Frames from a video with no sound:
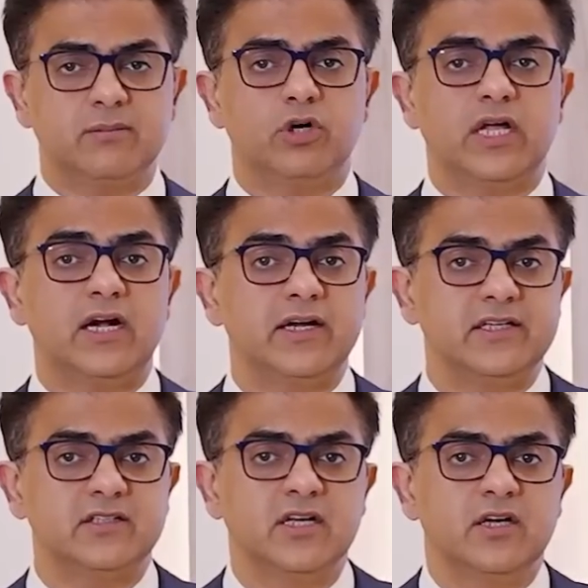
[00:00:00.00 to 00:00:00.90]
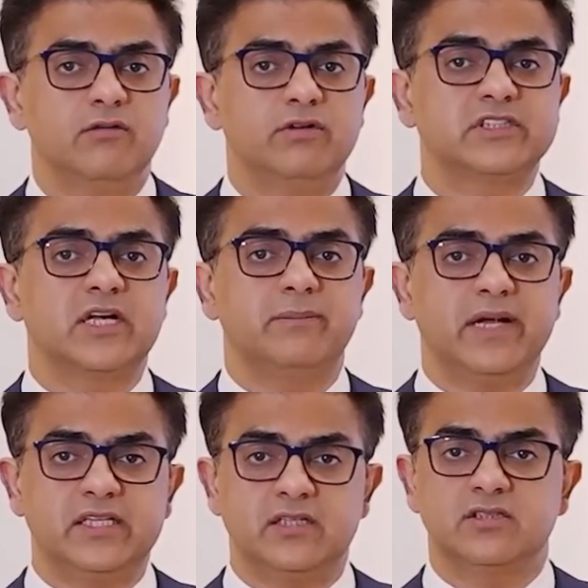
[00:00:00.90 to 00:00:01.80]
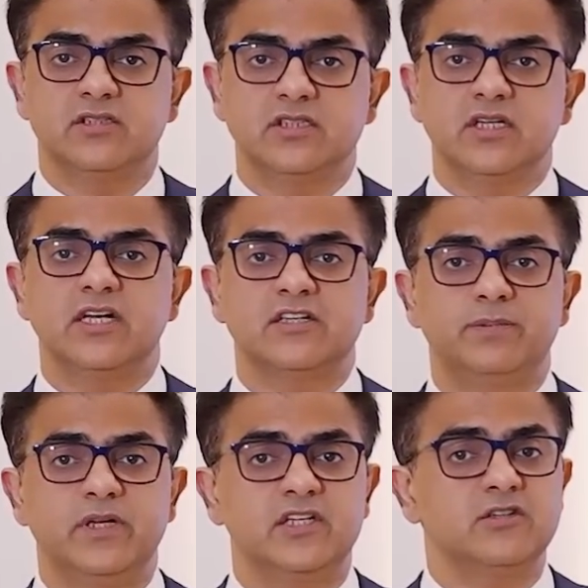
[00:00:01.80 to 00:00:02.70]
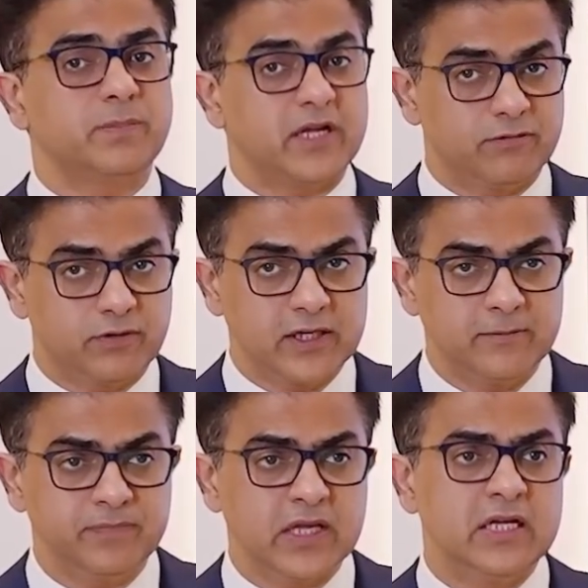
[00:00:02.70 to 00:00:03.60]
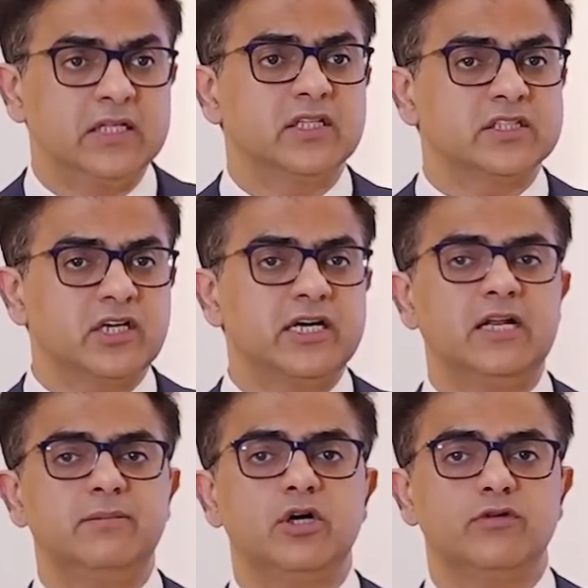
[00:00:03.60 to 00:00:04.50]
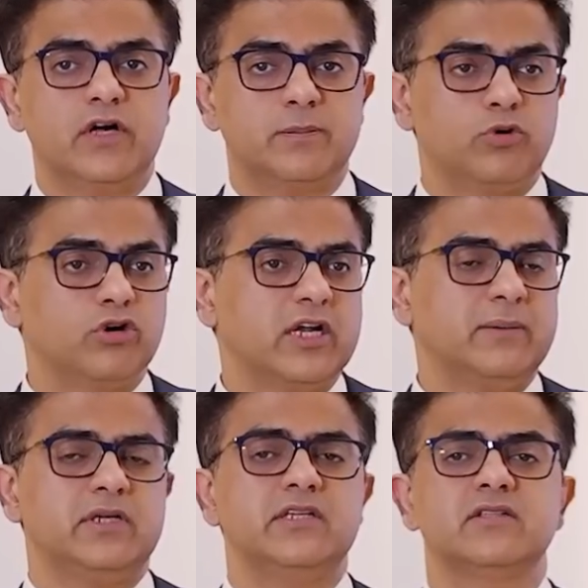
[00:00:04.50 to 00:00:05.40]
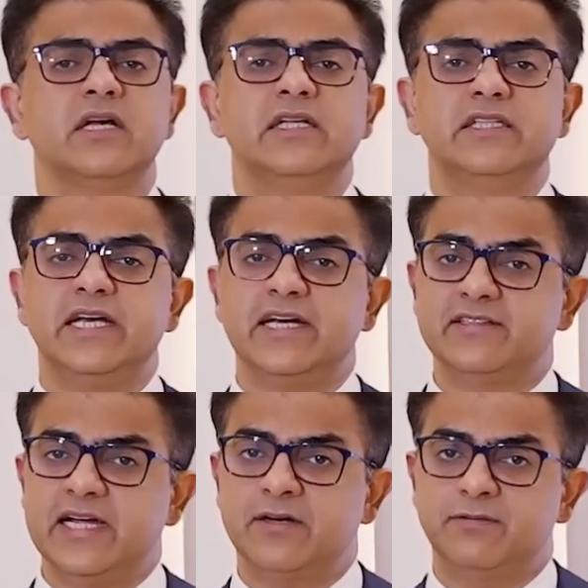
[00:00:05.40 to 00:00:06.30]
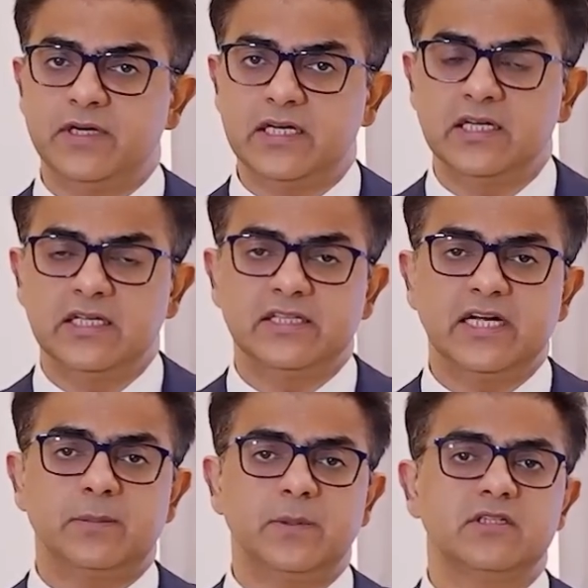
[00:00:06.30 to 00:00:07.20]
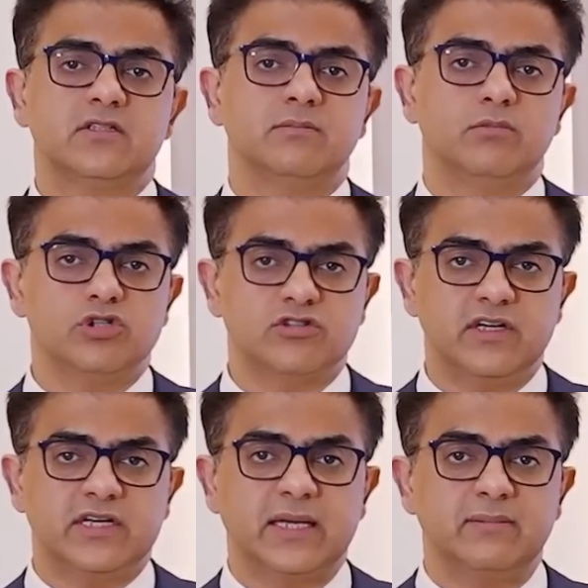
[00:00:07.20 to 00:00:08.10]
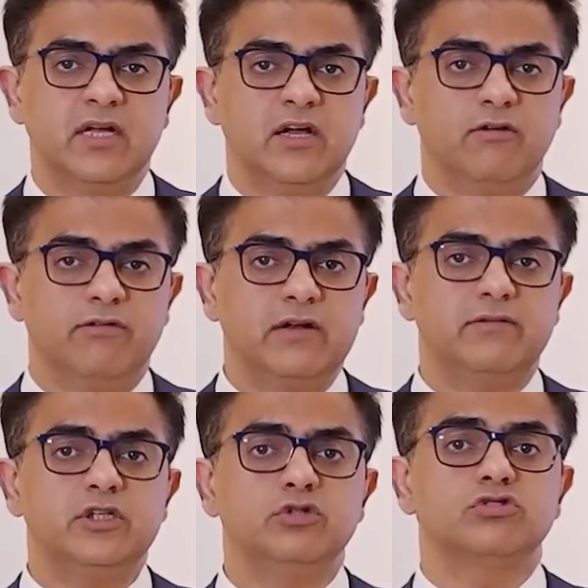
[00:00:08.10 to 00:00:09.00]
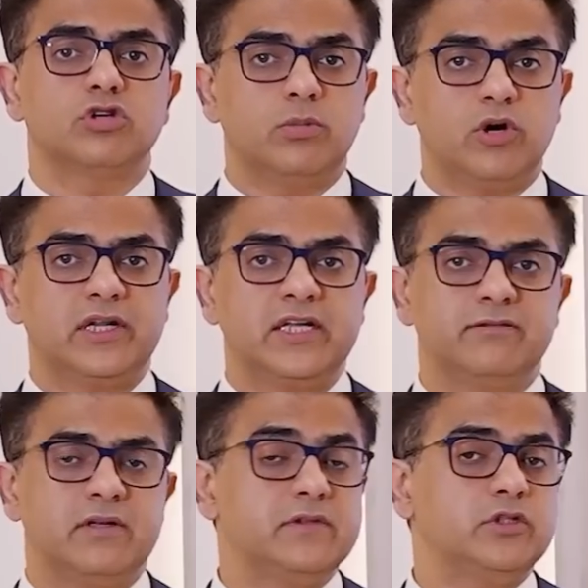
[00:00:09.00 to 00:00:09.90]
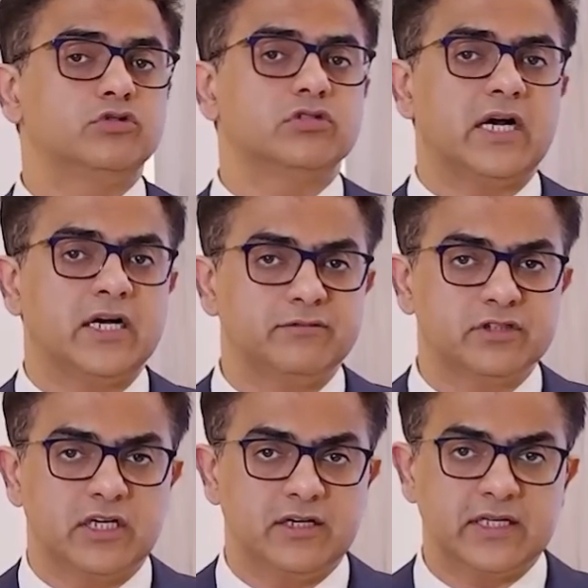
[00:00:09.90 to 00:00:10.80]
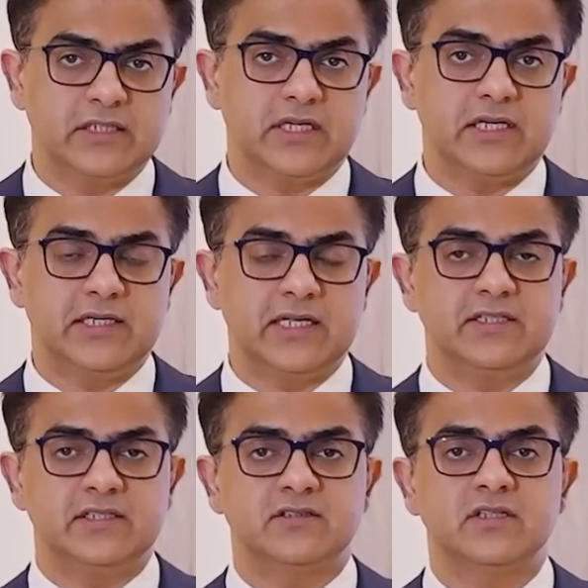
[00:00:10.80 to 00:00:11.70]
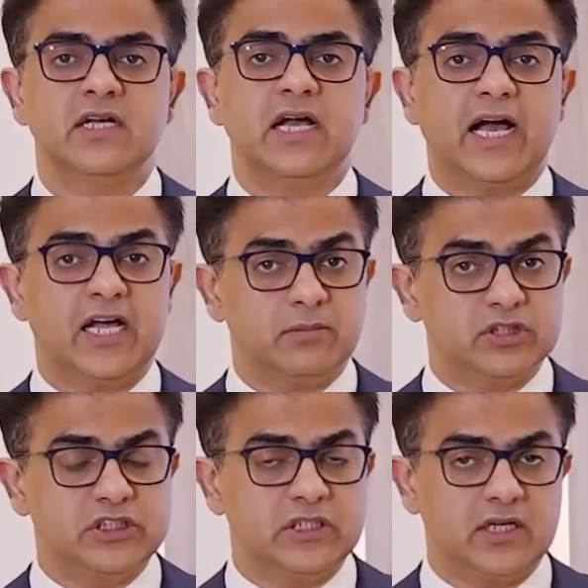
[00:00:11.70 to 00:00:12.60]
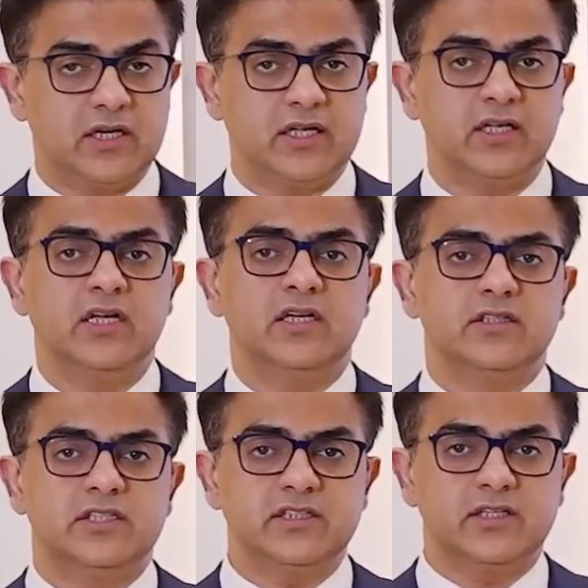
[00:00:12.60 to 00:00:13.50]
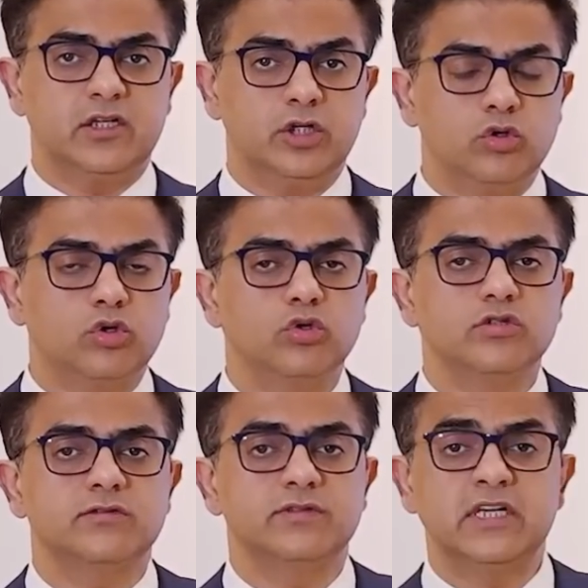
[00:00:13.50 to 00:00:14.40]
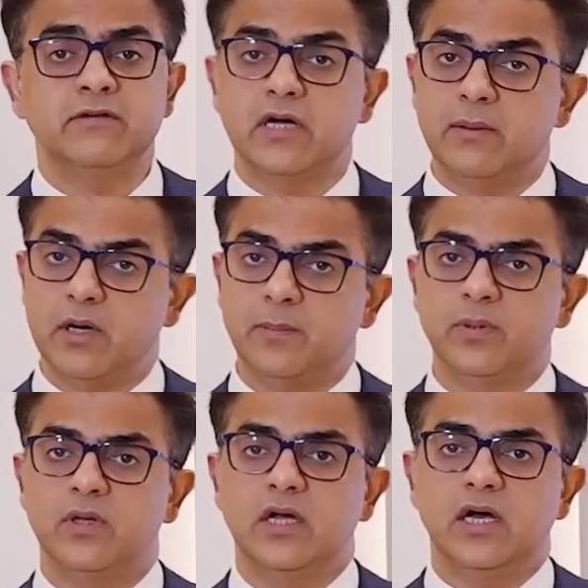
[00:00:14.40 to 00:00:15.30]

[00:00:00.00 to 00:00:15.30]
modalities which can make the surgical experience pain-free. The third element of our program is the exact fit. That means most of the time when we use robotics, when we use artificial intelligence and machine learning, these are the new tools which have come up